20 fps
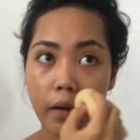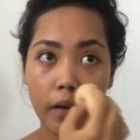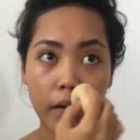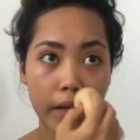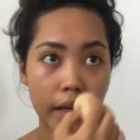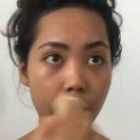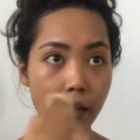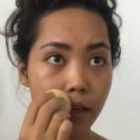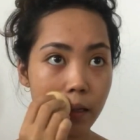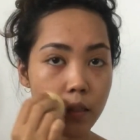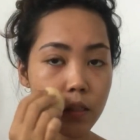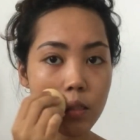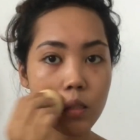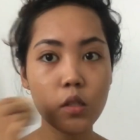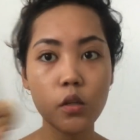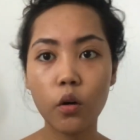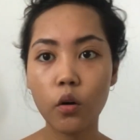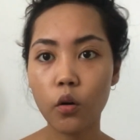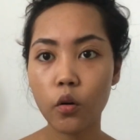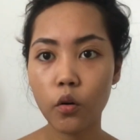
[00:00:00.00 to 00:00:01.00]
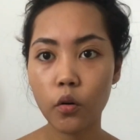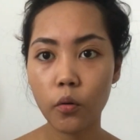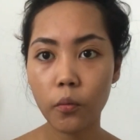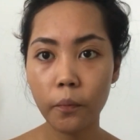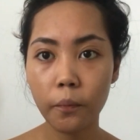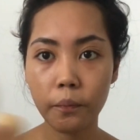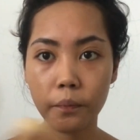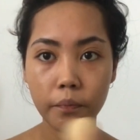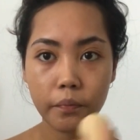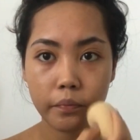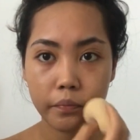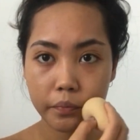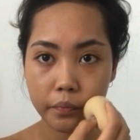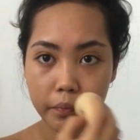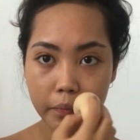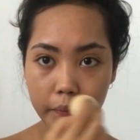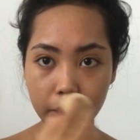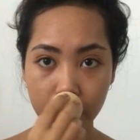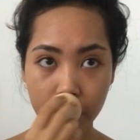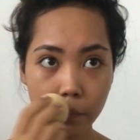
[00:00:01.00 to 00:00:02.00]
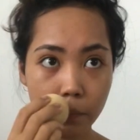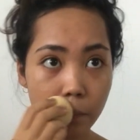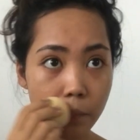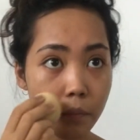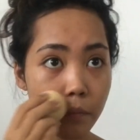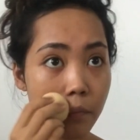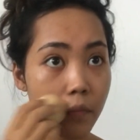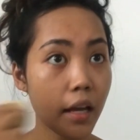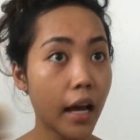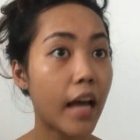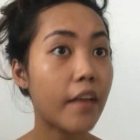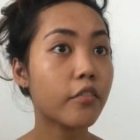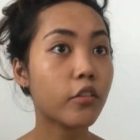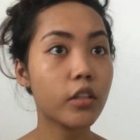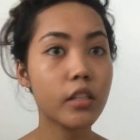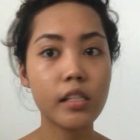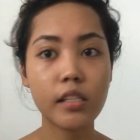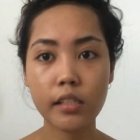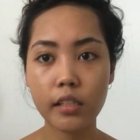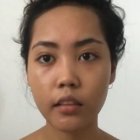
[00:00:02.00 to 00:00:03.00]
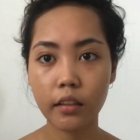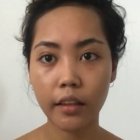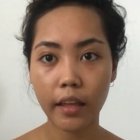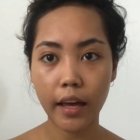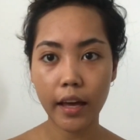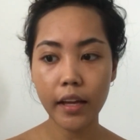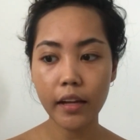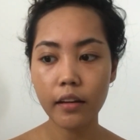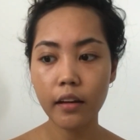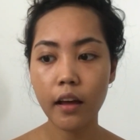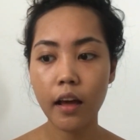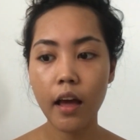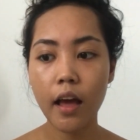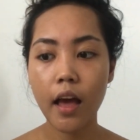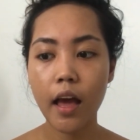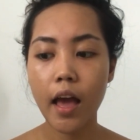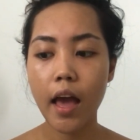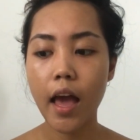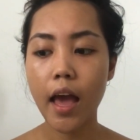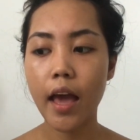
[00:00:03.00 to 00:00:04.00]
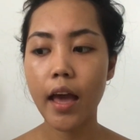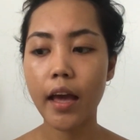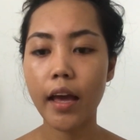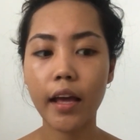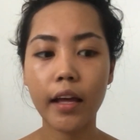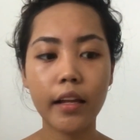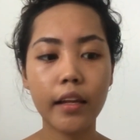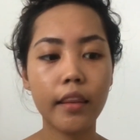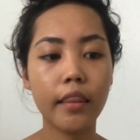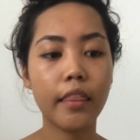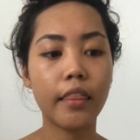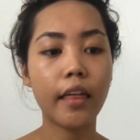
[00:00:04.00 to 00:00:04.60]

Okay, so I've concealed that, and